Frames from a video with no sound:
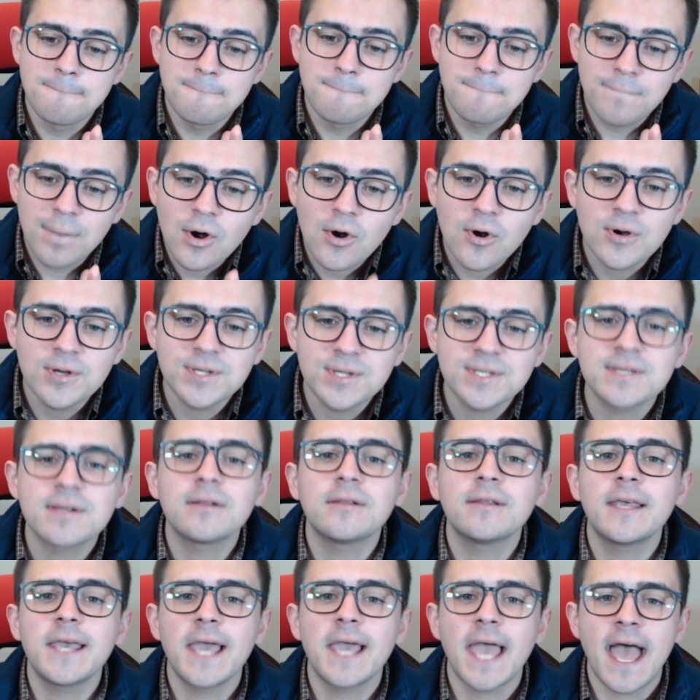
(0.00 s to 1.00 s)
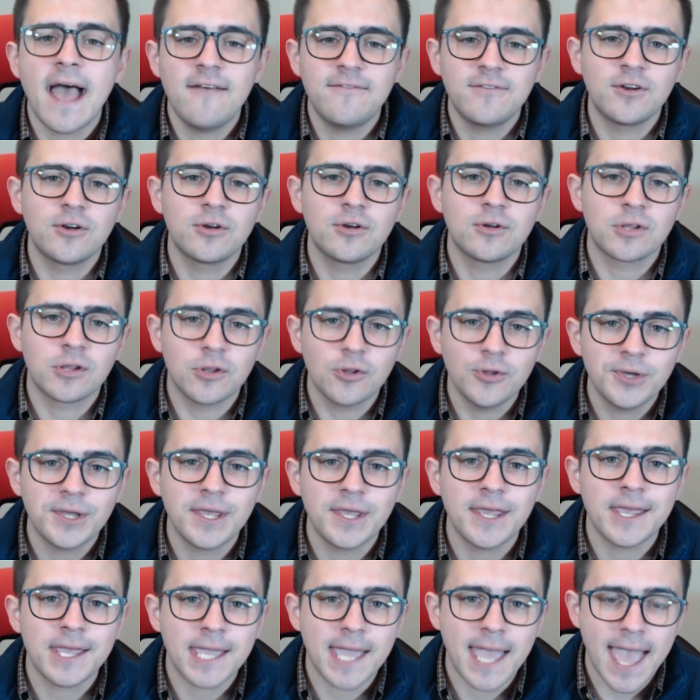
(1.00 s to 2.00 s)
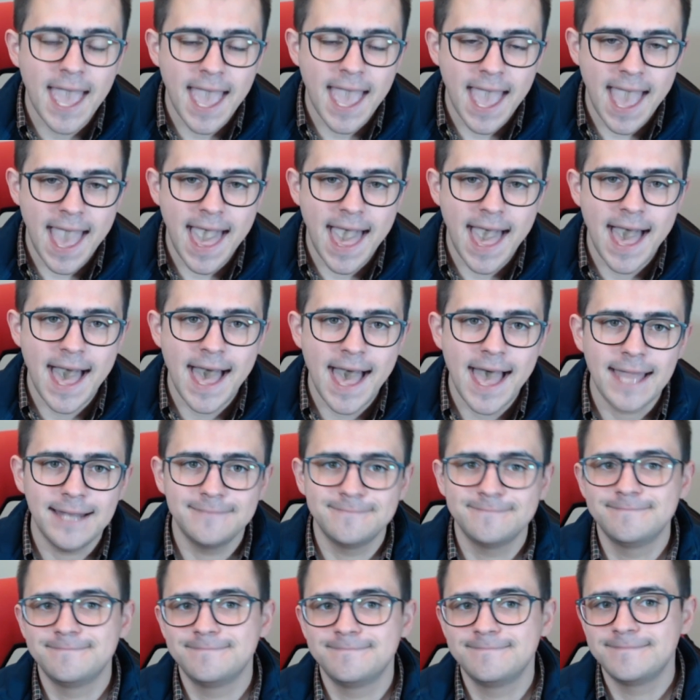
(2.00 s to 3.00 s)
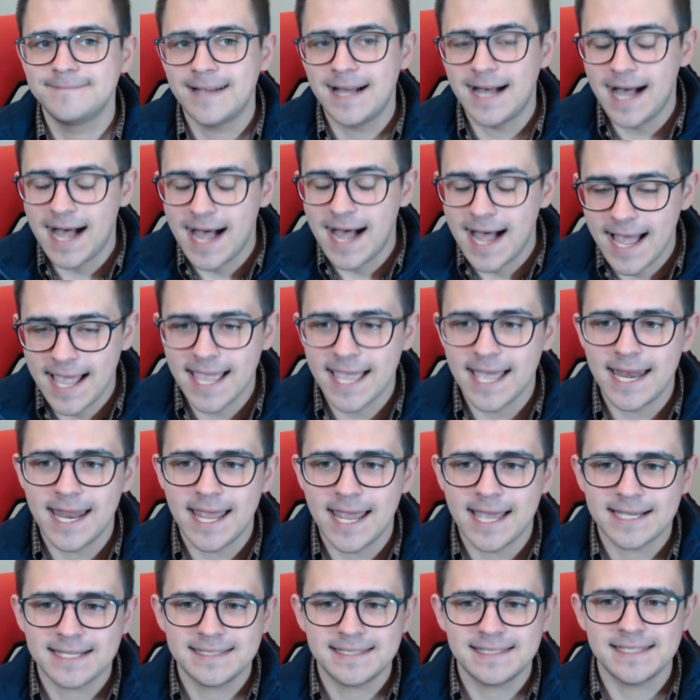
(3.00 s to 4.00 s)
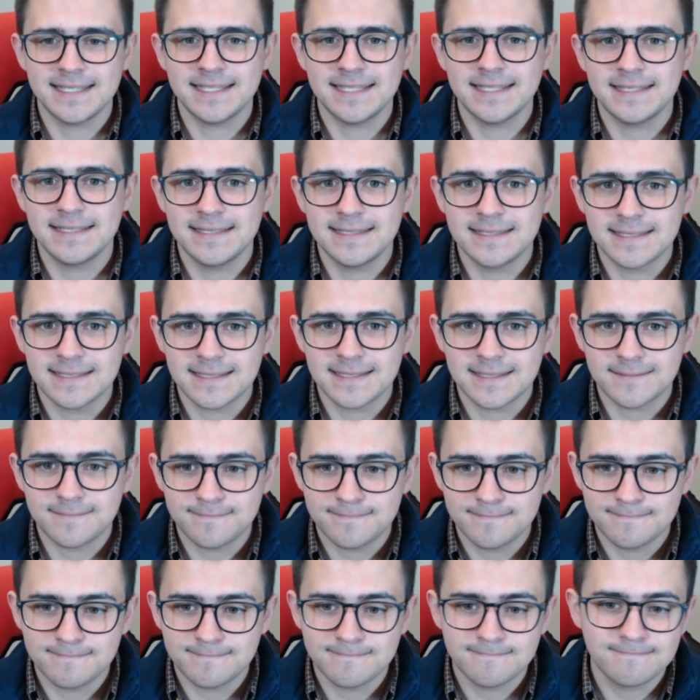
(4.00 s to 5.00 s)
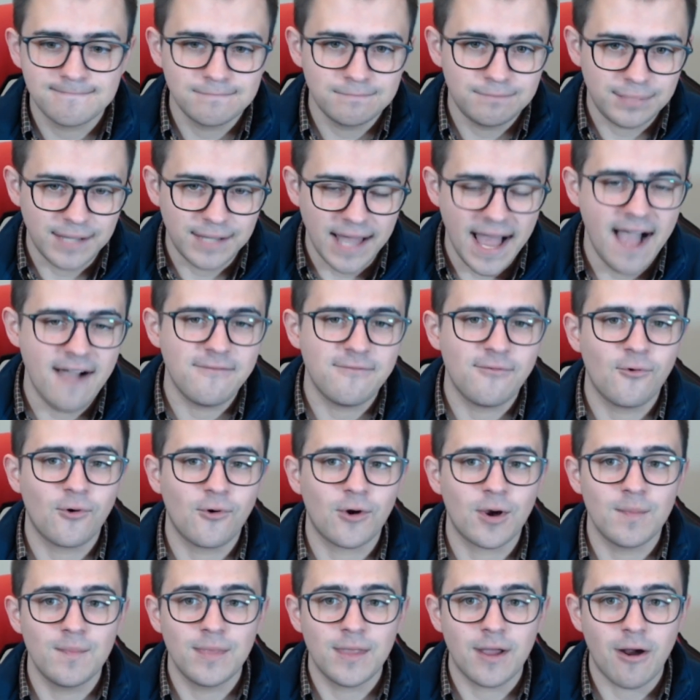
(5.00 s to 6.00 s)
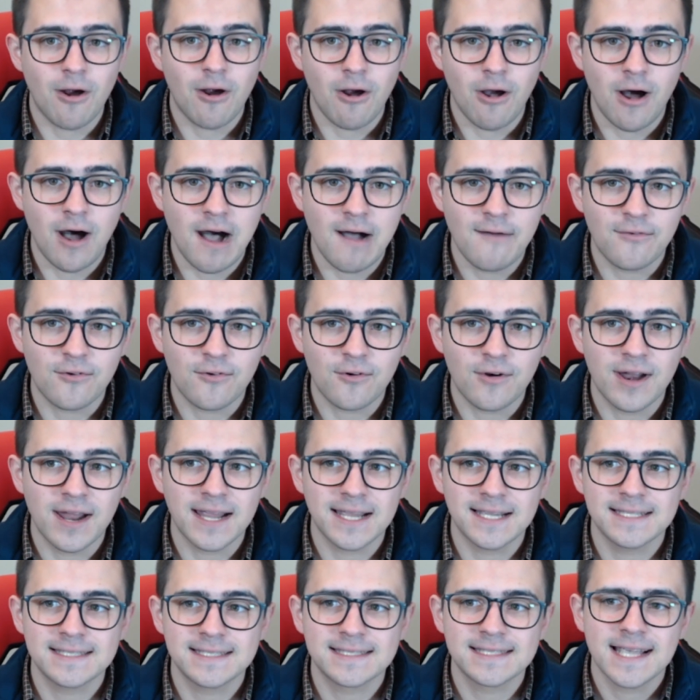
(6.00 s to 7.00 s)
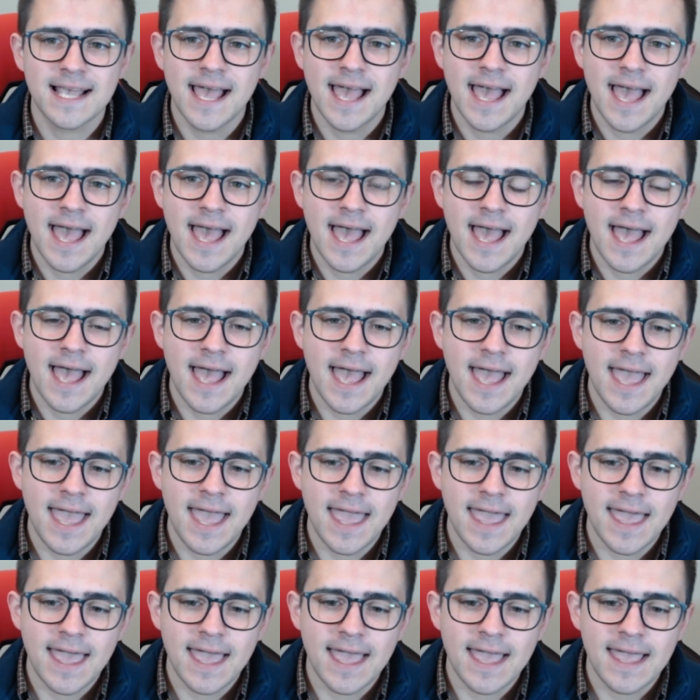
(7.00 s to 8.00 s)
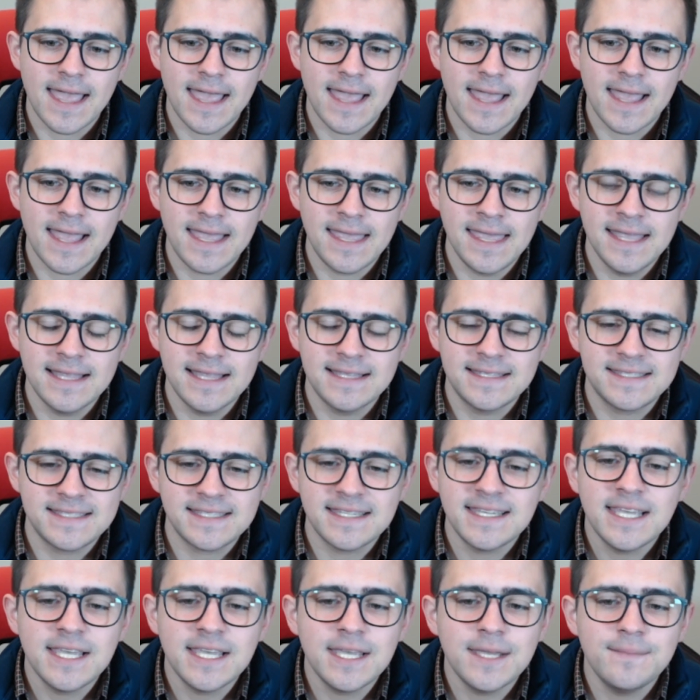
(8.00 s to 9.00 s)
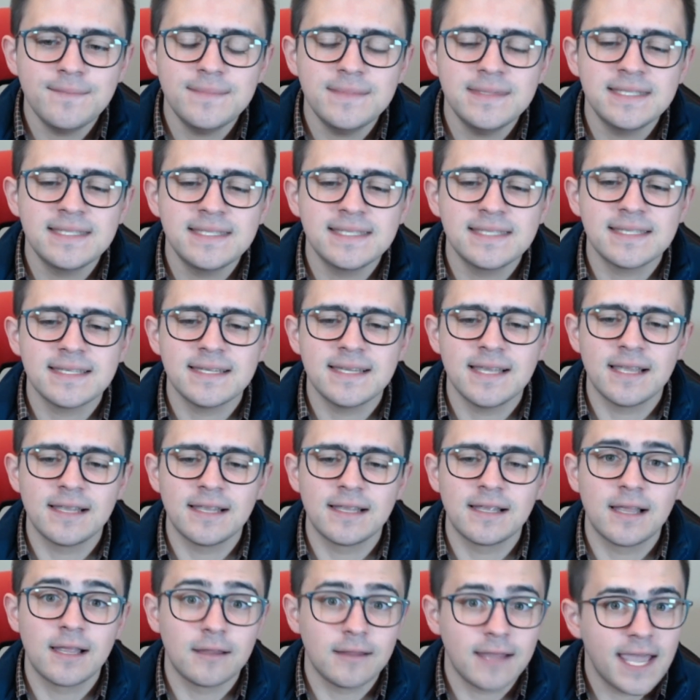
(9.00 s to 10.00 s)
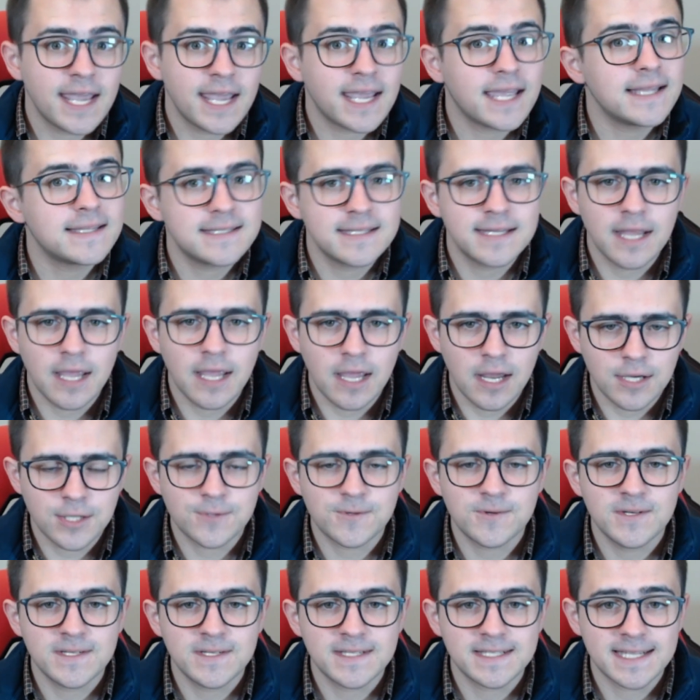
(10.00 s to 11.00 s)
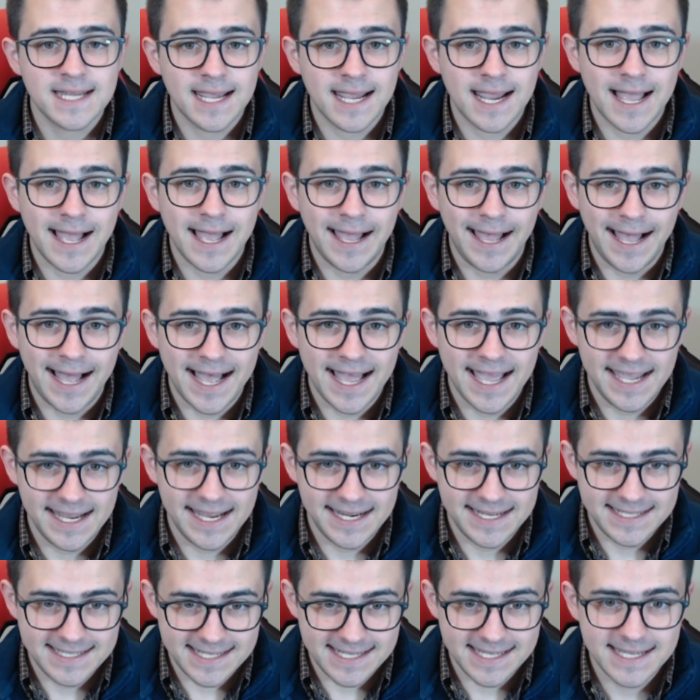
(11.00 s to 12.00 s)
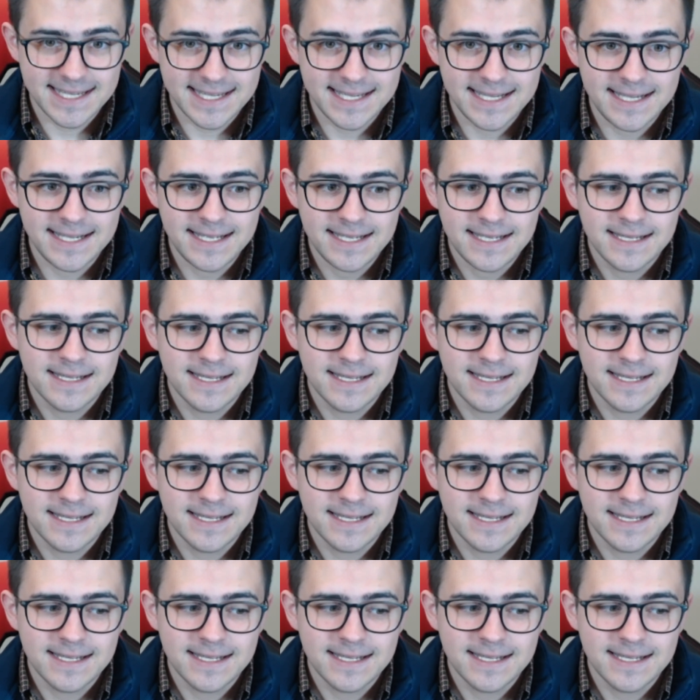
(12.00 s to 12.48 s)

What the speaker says: personally, after looking at INX's platform, their offerings, it seems like it's an interesting idea.